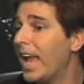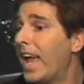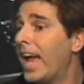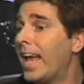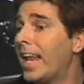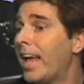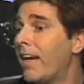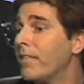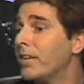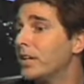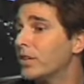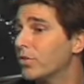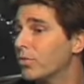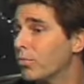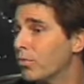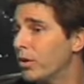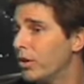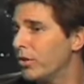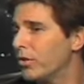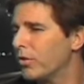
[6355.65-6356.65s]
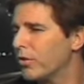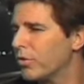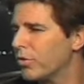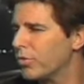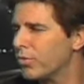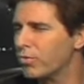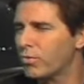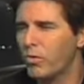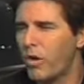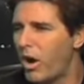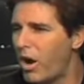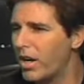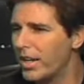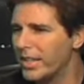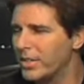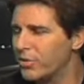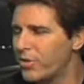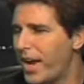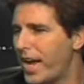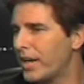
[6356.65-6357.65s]
and having a real strong
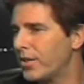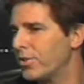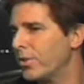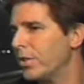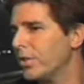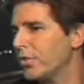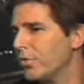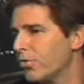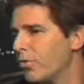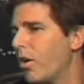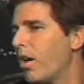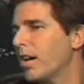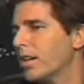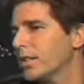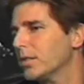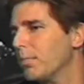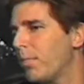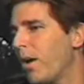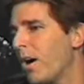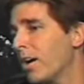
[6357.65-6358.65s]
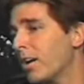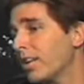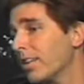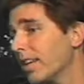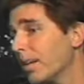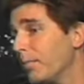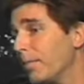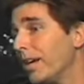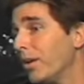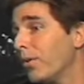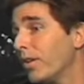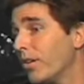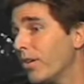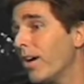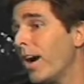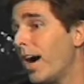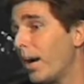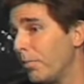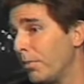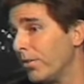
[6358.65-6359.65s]
attraction and strong spark, than being with your
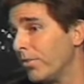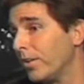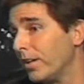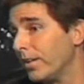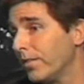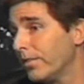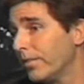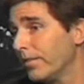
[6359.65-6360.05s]
opposite.